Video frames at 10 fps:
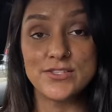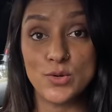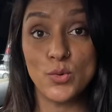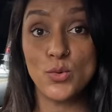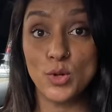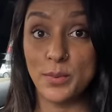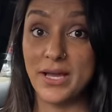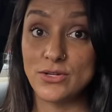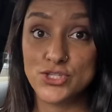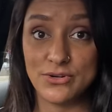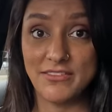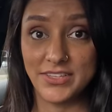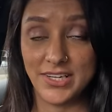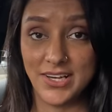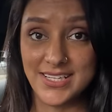is all about
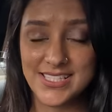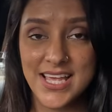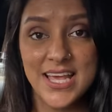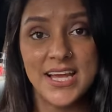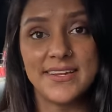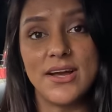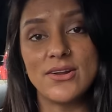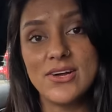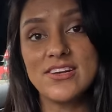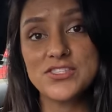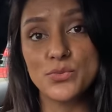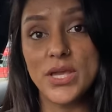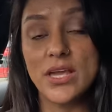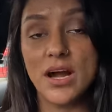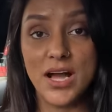traffic lights. Now last
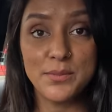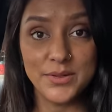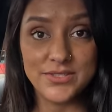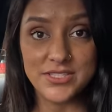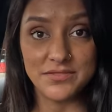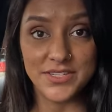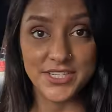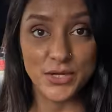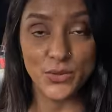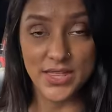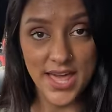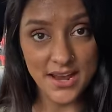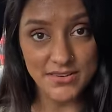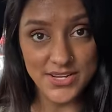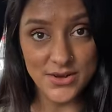week I posted a video with
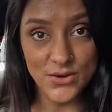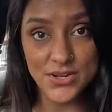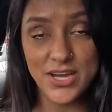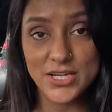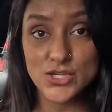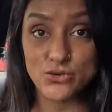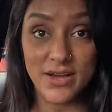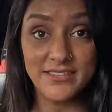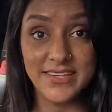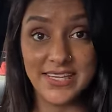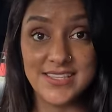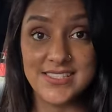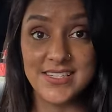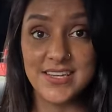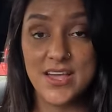Erin on her driving
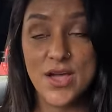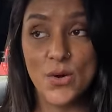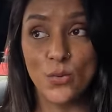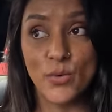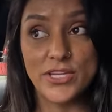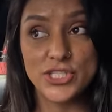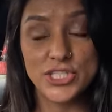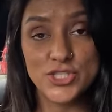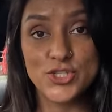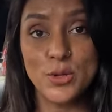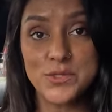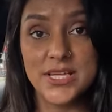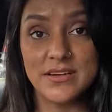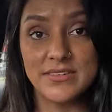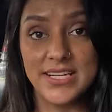lesson where she stopped
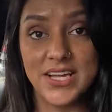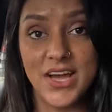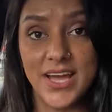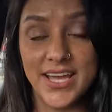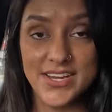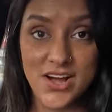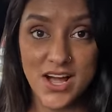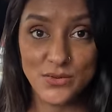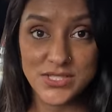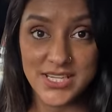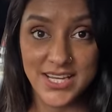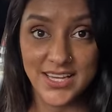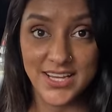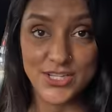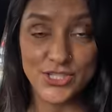at a red light and I was
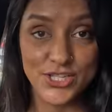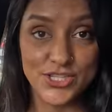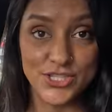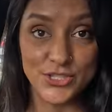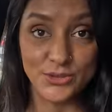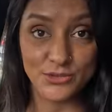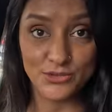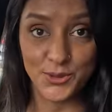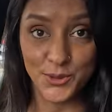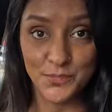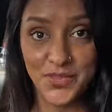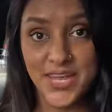telling her to continue through.